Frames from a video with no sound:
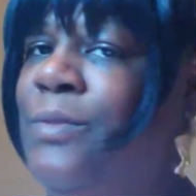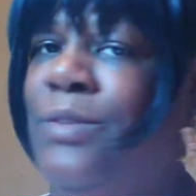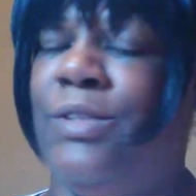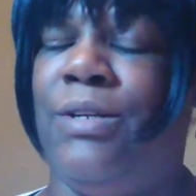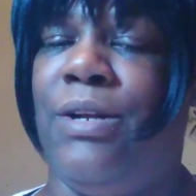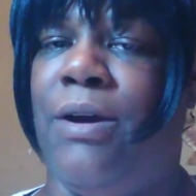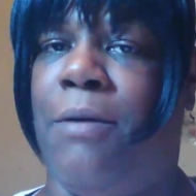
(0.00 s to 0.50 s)

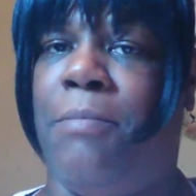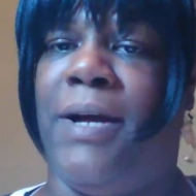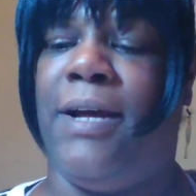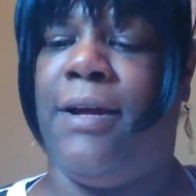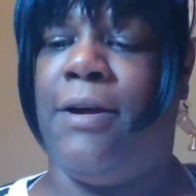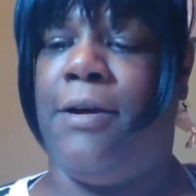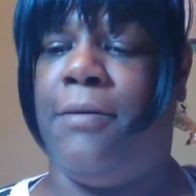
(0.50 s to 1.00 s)
You know,
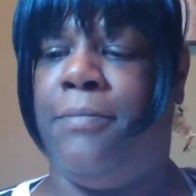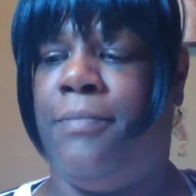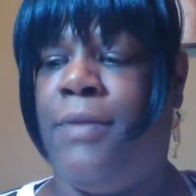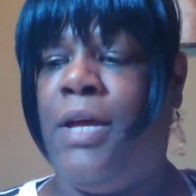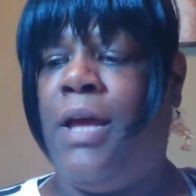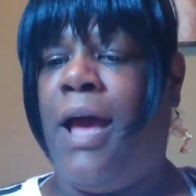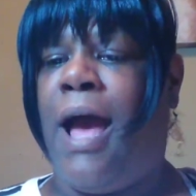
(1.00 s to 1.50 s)
but
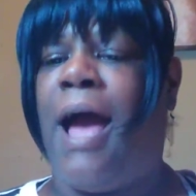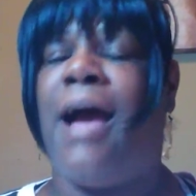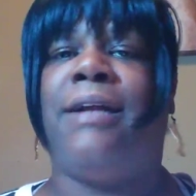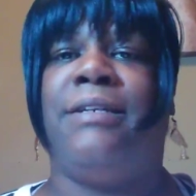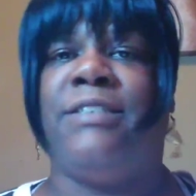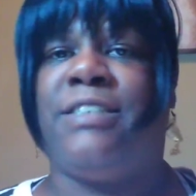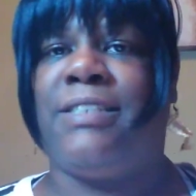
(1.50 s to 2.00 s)

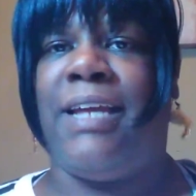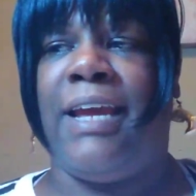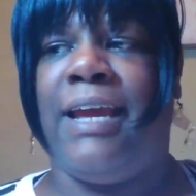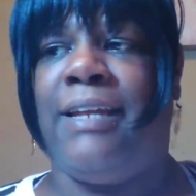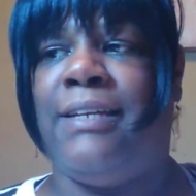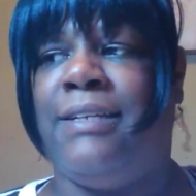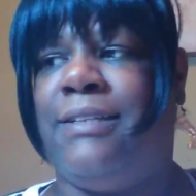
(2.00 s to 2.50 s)
I
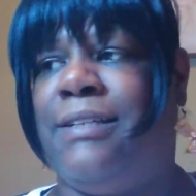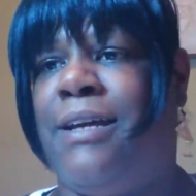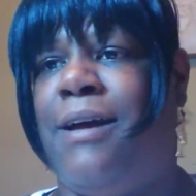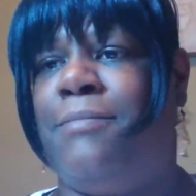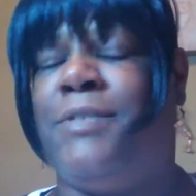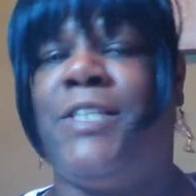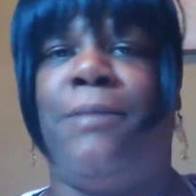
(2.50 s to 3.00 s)
understand, and
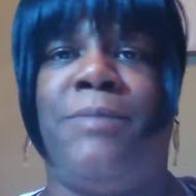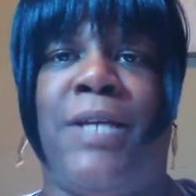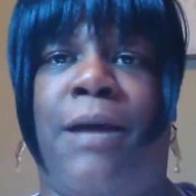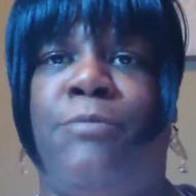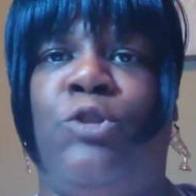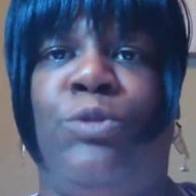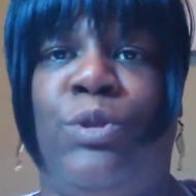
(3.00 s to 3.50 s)

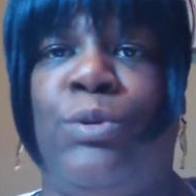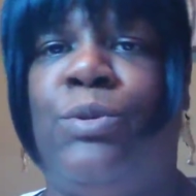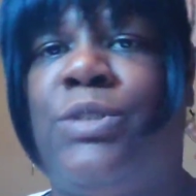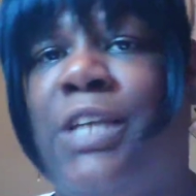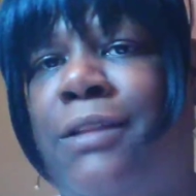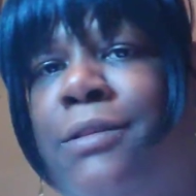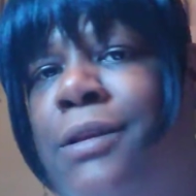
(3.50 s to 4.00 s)
sometimes you do
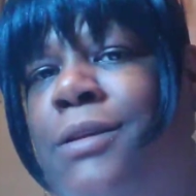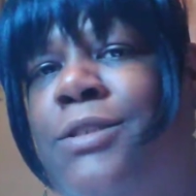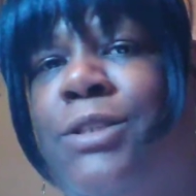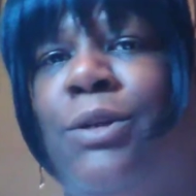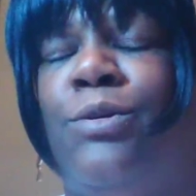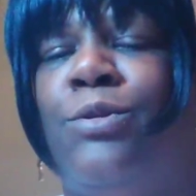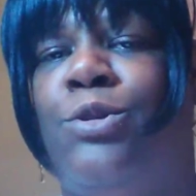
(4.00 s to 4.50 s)
take
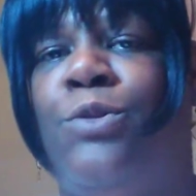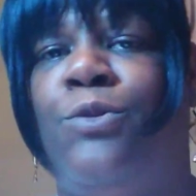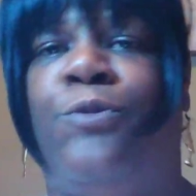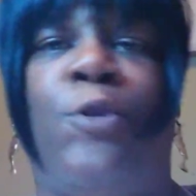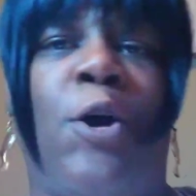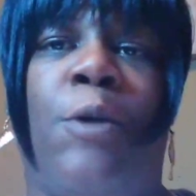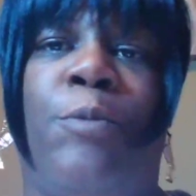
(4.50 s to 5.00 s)
things a little too
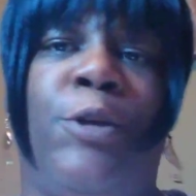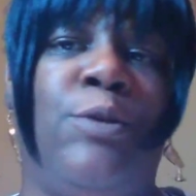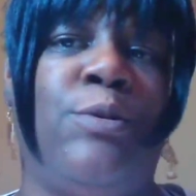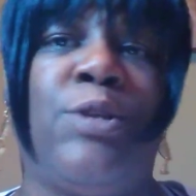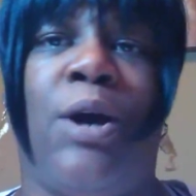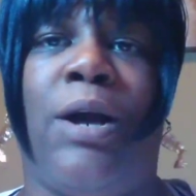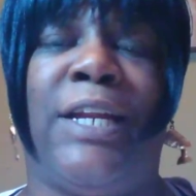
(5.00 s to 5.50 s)
far when
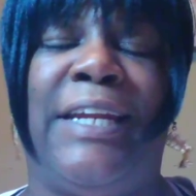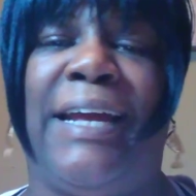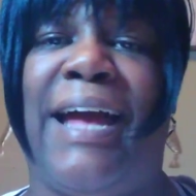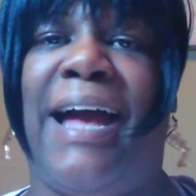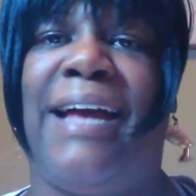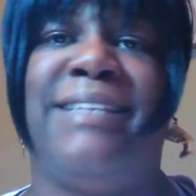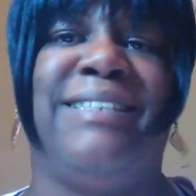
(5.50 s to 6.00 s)
you're talking to
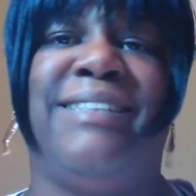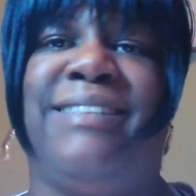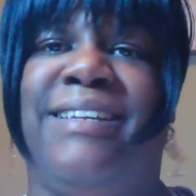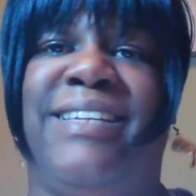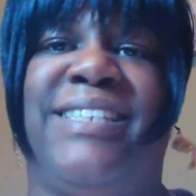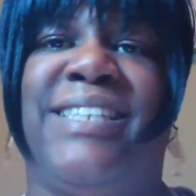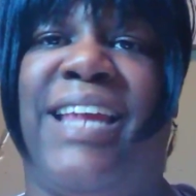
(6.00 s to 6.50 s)
guys and
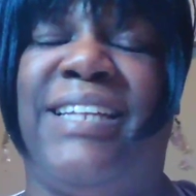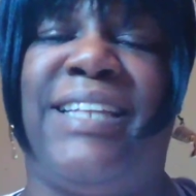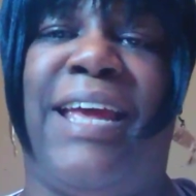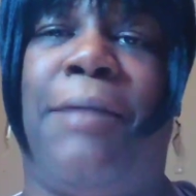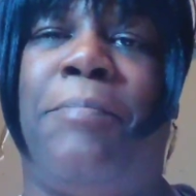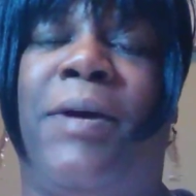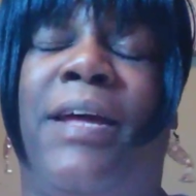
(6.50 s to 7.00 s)
things like
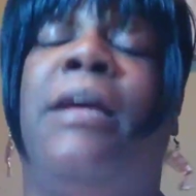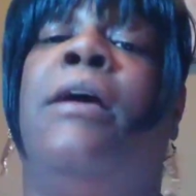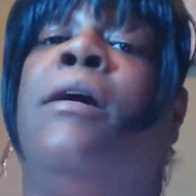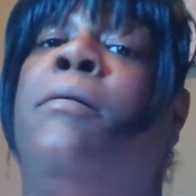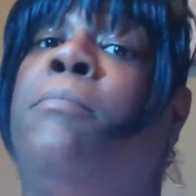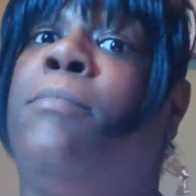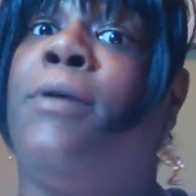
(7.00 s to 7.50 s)
that, but
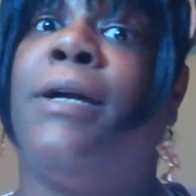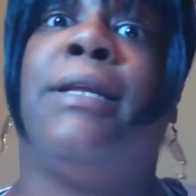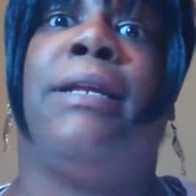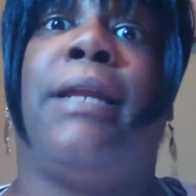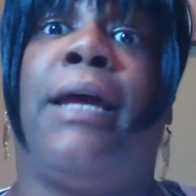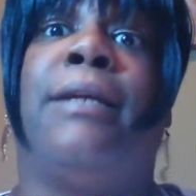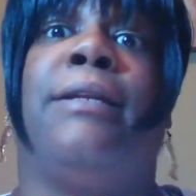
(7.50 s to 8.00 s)
more
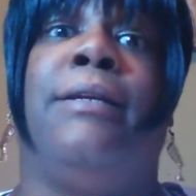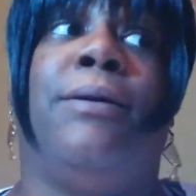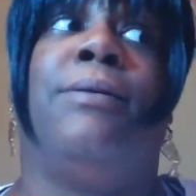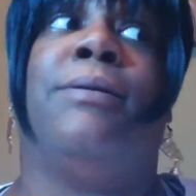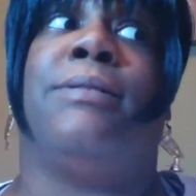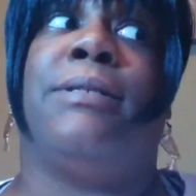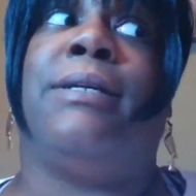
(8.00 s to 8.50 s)
than likely
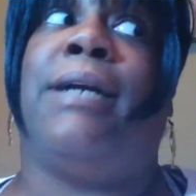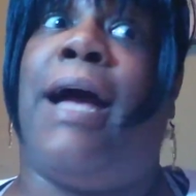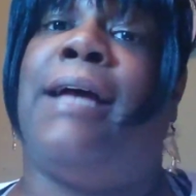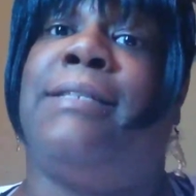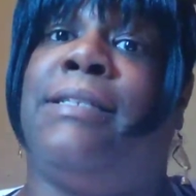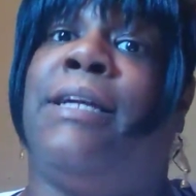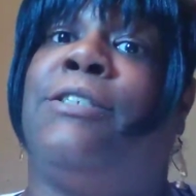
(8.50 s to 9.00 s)
those are the
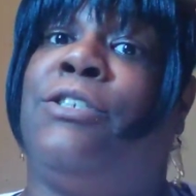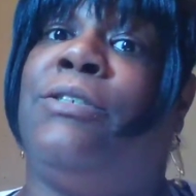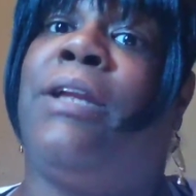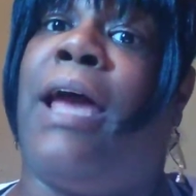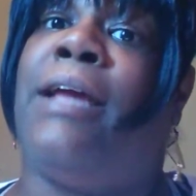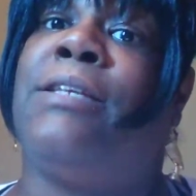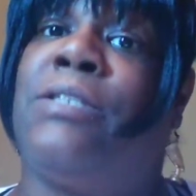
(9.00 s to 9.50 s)
guys that you
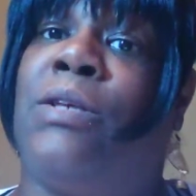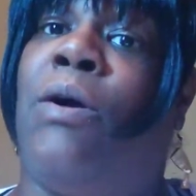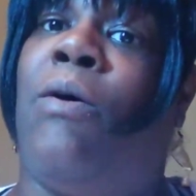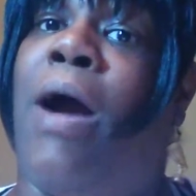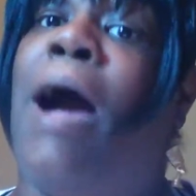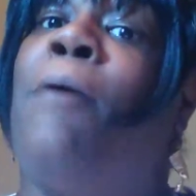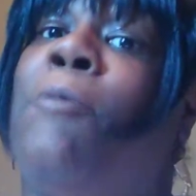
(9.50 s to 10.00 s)
like.
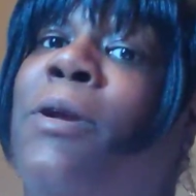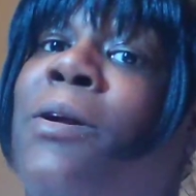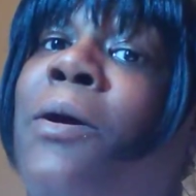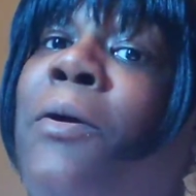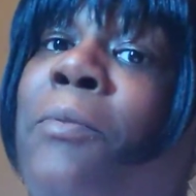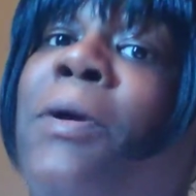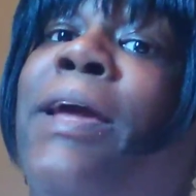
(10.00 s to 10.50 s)
So I want to
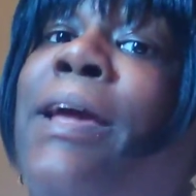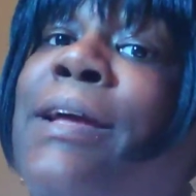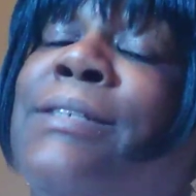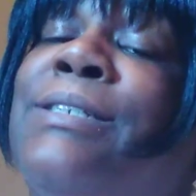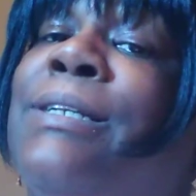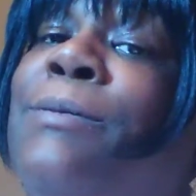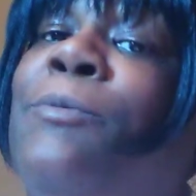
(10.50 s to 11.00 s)
go with
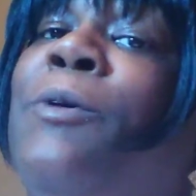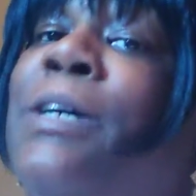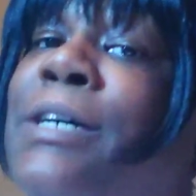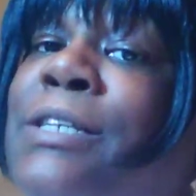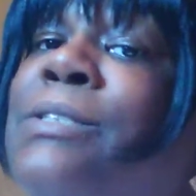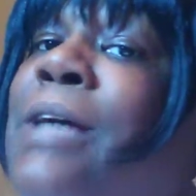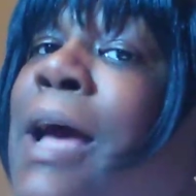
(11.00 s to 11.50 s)
Angela
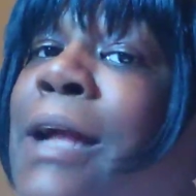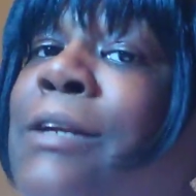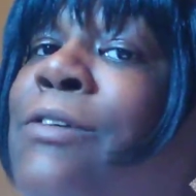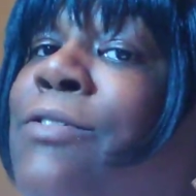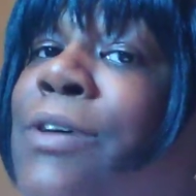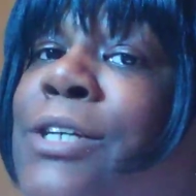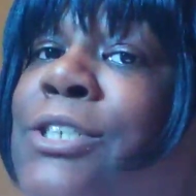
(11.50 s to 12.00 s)
was kind
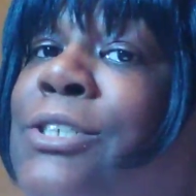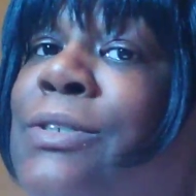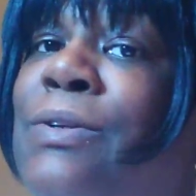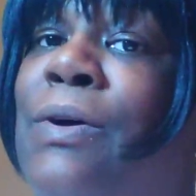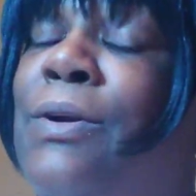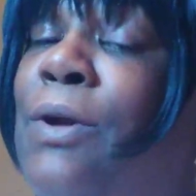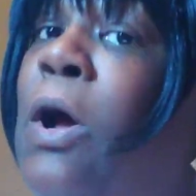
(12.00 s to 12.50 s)
of
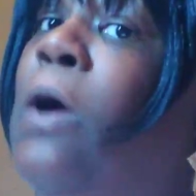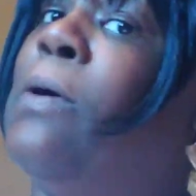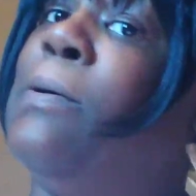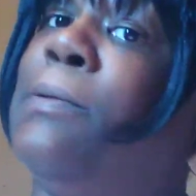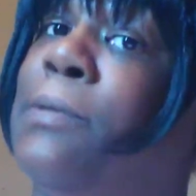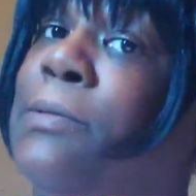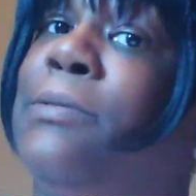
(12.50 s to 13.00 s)
crushing on the
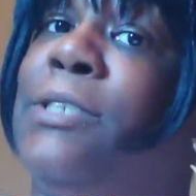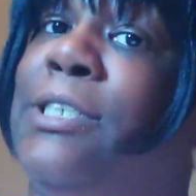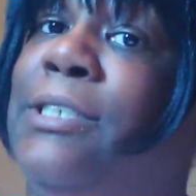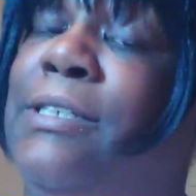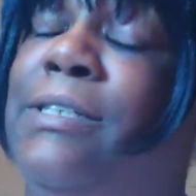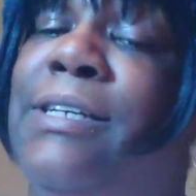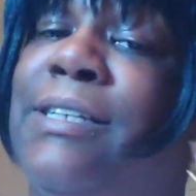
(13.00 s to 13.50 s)
old
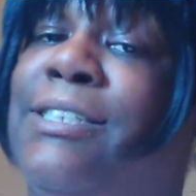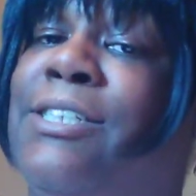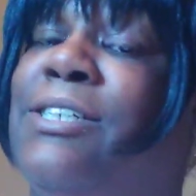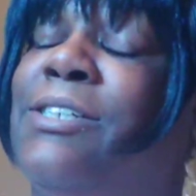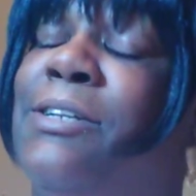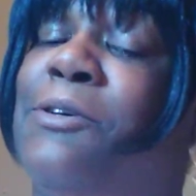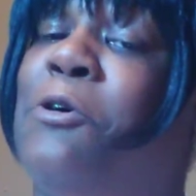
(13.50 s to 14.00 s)
Gucci, and
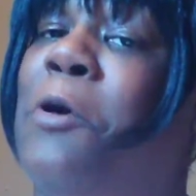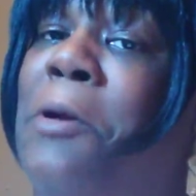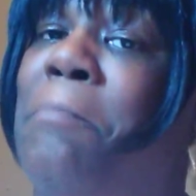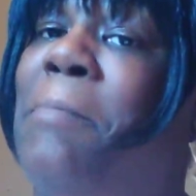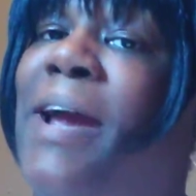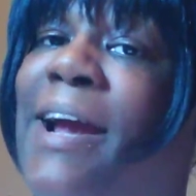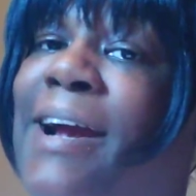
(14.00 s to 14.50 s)
she a little
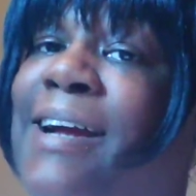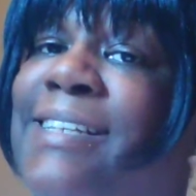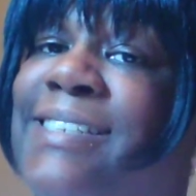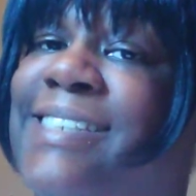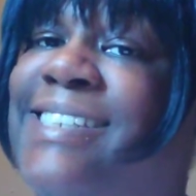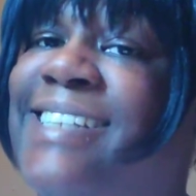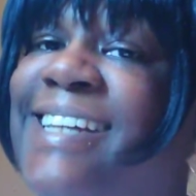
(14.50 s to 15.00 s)

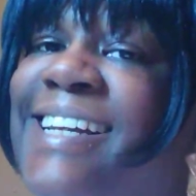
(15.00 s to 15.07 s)
embarrassed.